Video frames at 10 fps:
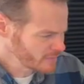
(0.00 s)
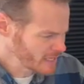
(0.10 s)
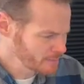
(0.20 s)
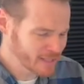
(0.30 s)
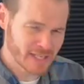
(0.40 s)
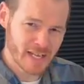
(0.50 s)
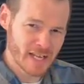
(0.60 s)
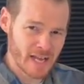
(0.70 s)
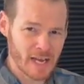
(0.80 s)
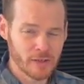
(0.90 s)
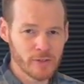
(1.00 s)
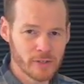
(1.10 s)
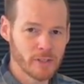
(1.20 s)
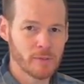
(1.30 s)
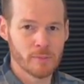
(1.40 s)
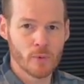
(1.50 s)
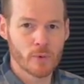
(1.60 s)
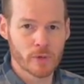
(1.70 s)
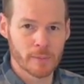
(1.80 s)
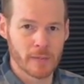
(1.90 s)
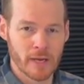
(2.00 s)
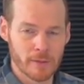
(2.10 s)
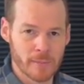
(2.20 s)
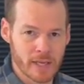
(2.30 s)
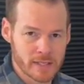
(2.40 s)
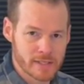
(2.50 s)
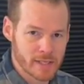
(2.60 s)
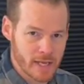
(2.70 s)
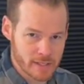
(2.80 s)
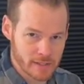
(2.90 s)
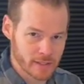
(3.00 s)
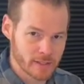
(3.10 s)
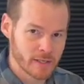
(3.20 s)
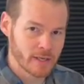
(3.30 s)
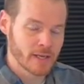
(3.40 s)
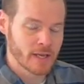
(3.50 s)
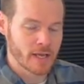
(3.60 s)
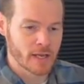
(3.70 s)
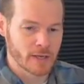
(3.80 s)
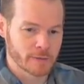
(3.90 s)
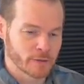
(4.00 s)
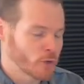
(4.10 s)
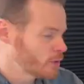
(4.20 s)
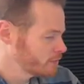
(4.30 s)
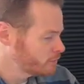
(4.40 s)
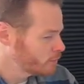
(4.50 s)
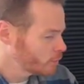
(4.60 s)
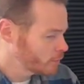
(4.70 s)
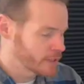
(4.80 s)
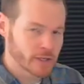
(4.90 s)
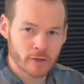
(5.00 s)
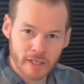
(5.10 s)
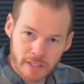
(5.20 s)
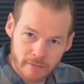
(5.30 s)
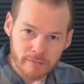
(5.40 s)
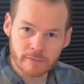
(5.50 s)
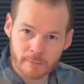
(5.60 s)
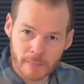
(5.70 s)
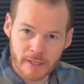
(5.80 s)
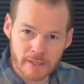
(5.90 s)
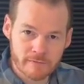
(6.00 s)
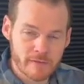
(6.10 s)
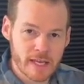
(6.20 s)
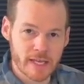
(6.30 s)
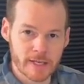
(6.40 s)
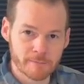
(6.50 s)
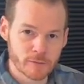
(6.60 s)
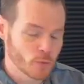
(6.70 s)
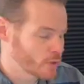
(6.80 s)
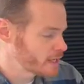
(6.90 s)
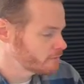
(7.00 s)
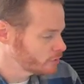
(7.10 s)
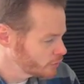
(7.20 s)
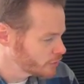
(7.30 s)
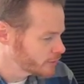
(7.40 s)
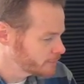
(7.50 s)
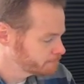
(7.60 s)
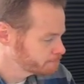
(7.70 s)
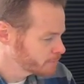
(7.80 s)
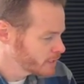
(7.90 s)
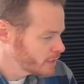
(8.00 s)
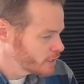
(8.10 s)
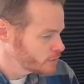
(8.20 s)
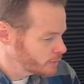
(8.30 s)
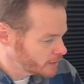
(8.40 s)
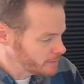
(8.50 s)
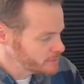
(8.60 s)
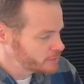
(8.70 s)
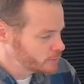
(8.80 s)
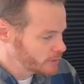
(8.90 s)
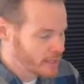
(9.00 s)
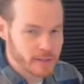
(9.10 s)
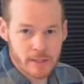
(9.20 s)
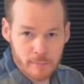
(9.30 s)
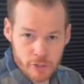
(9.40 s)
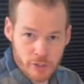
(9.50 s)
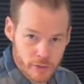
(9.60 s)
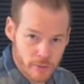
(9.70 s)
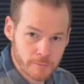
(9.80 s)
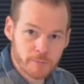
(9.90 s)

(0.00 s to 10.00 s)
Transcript: But I learned a little bit more about my sizing going forward, and I'll kind of convey what I've learned. So when it comes to an Allen Edmonds shoe,